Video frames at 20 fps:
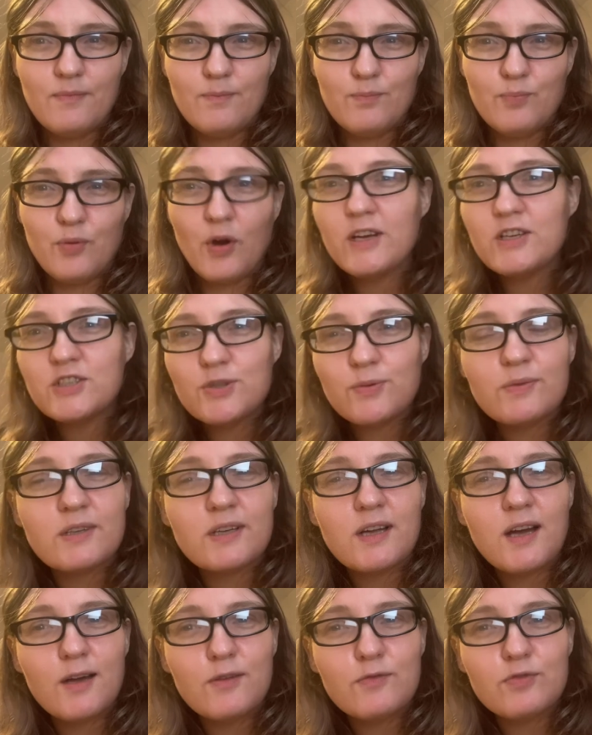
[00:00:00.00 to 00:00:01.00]
brings you into
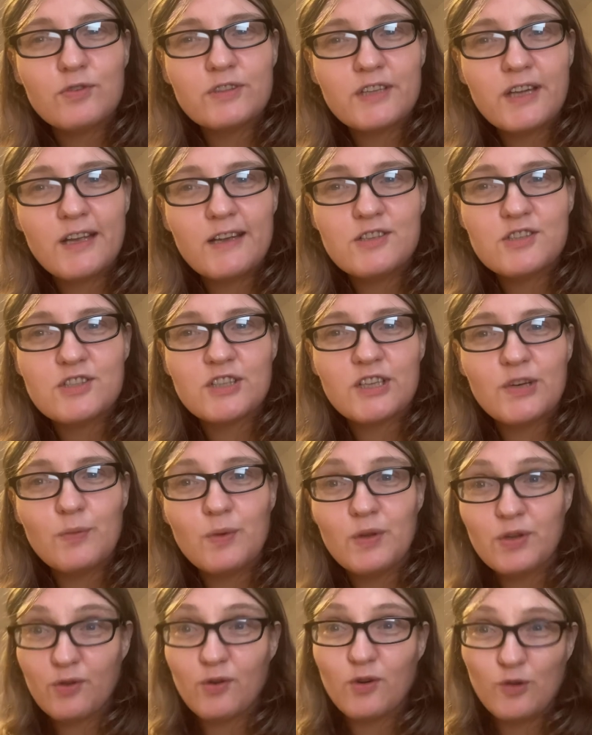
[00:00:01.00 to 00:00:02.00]
confrontation
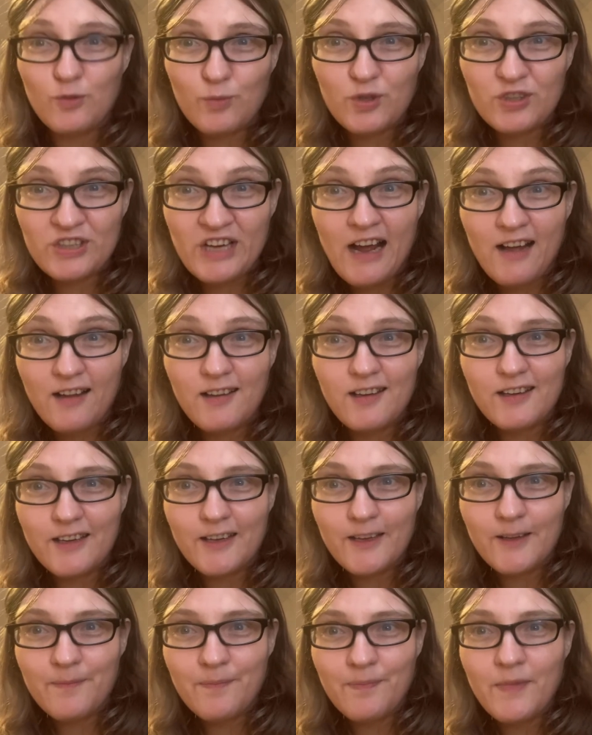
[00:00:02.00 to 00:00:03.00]
with your own
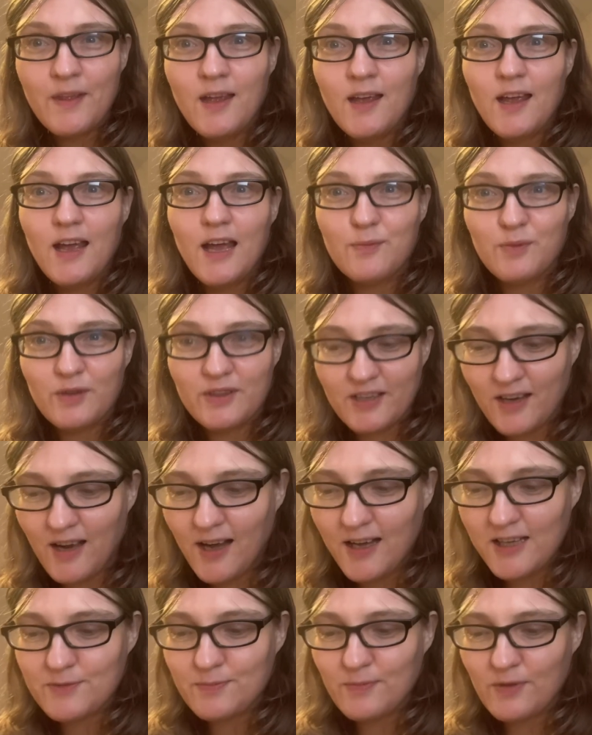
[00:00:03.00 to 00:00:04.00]
mortality and with the
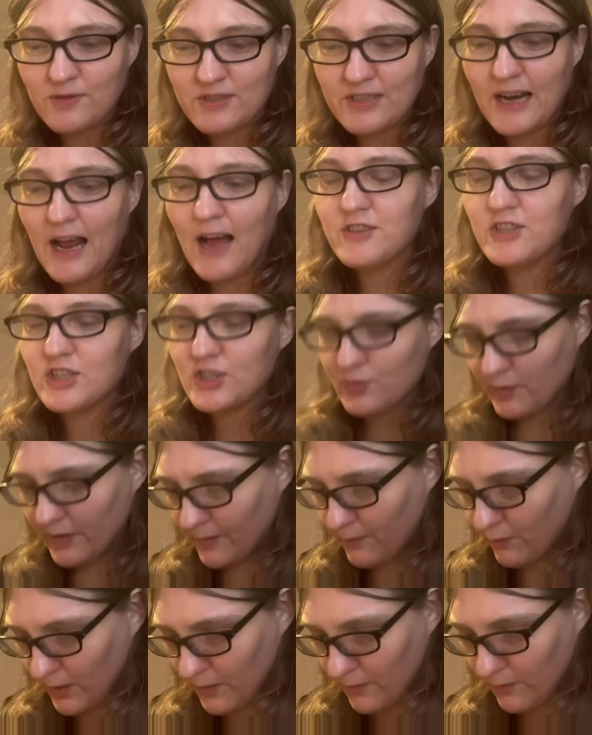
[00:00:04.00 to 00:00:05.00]
cosmos. And I'll just
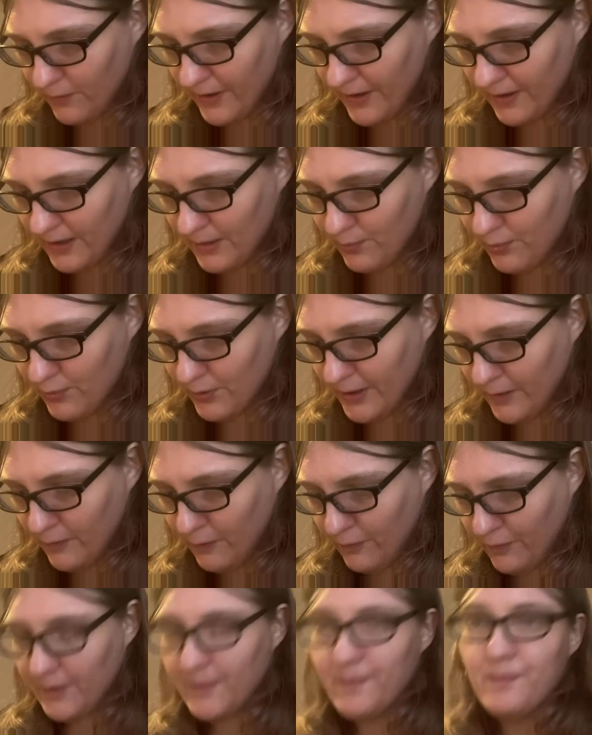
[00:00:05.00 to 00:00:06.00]
read one very
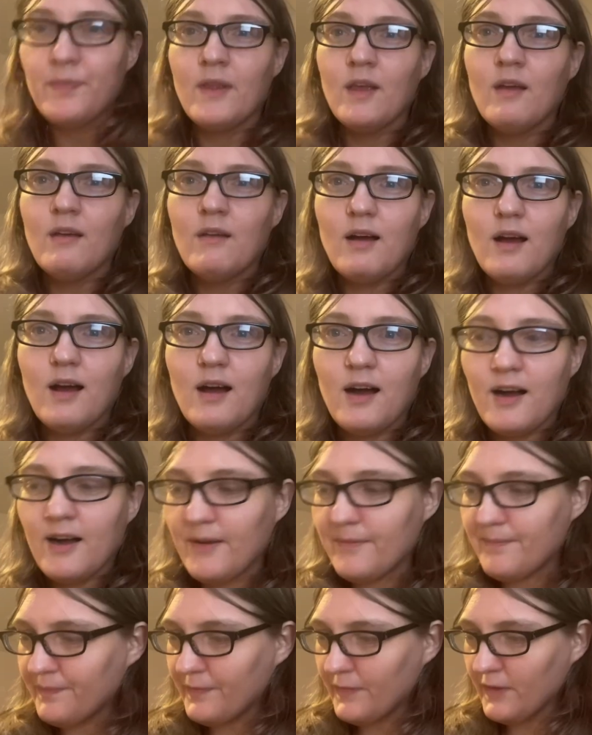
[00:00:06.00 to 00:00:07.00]
brief
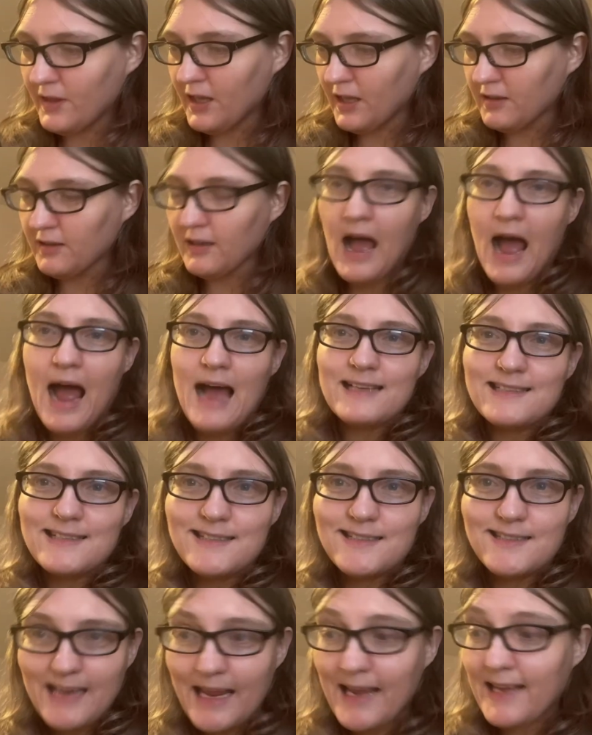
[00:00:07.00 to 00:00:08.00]
uh, the last
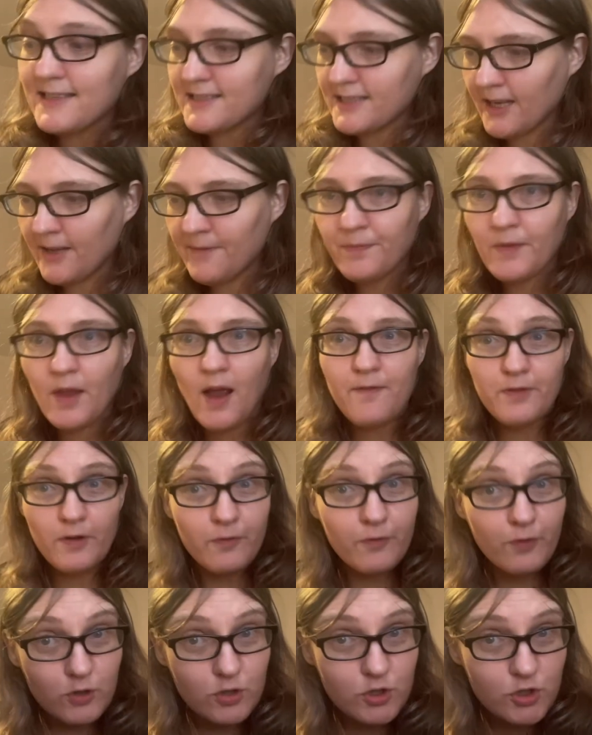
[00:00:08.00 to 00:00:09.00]
stanza of the
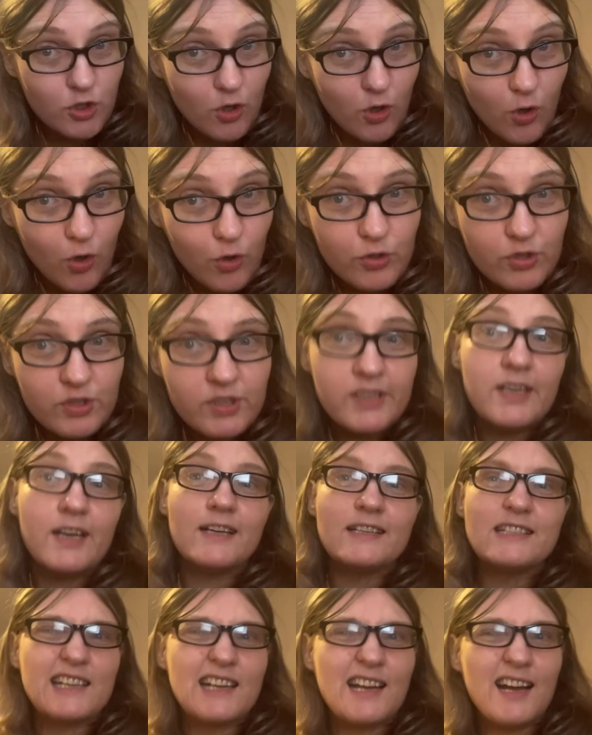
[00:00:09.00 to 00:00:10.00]
first
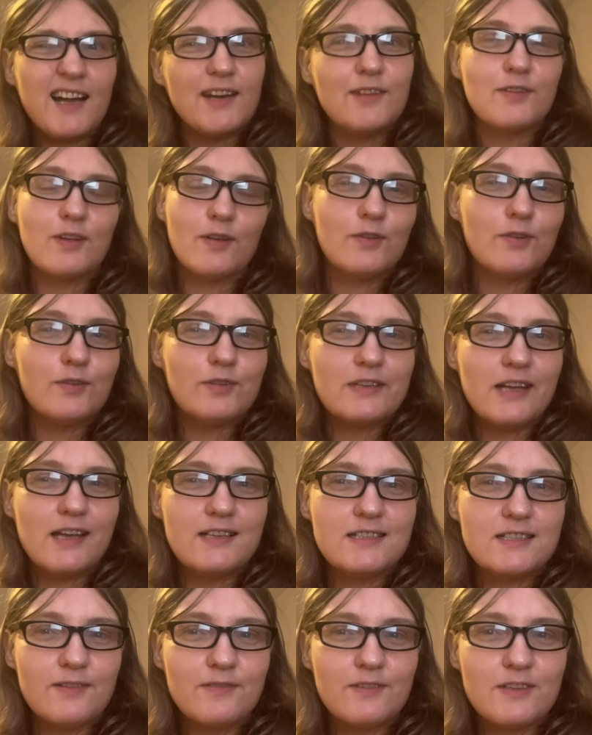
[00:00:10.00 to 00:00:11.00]
Hölderliniae to kind of give you a
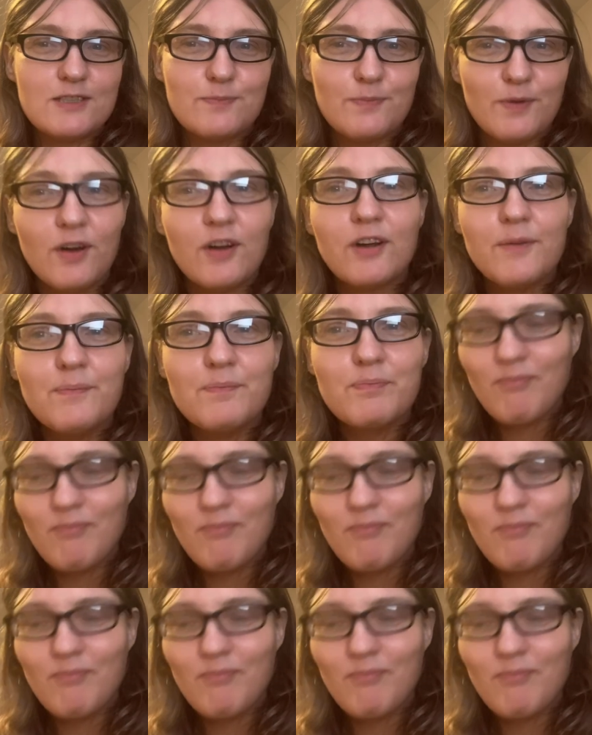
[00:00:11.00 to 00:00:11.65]
taste of this book.